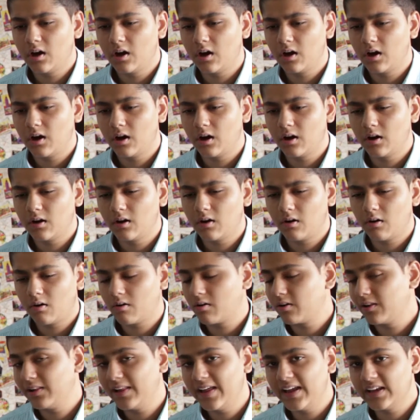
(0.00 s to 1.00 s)
Uh,
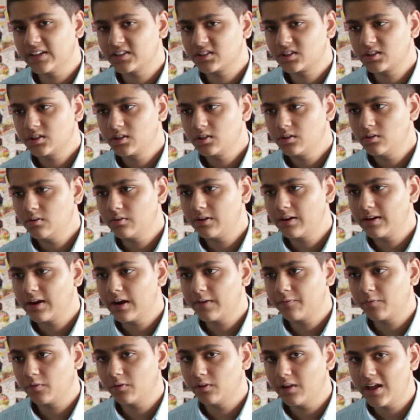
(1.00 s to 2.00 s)
or less you
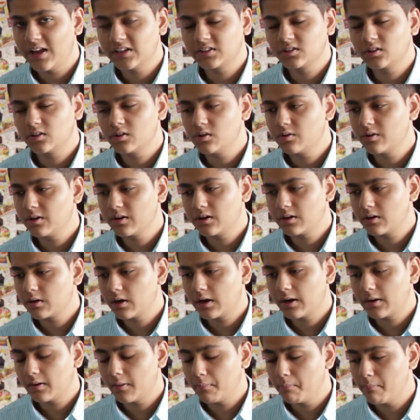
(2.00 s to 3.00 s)
can get for less or you
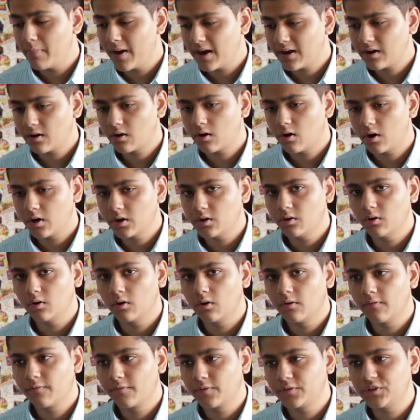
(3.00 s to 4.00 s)
can get a better
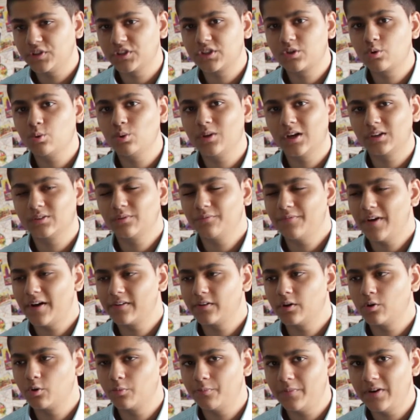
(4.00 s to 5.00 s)
audio for just
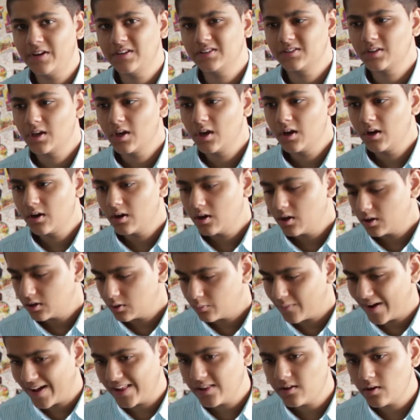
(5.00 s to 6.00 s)
2500 rupees
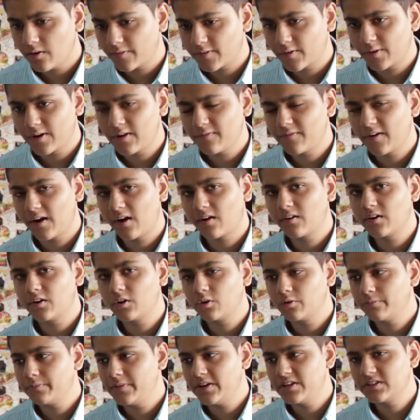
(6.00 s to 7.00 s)
the value of
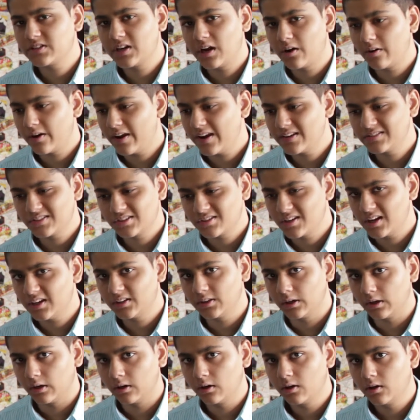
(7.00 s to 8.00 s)
2500 rupees nowadays is
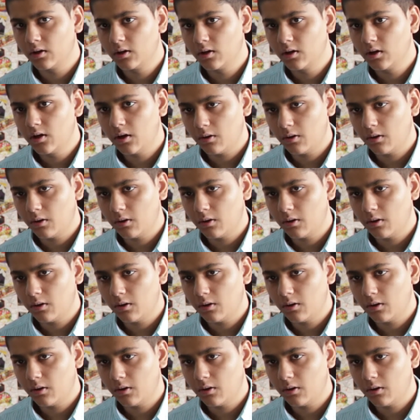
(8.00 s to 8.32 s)
nothing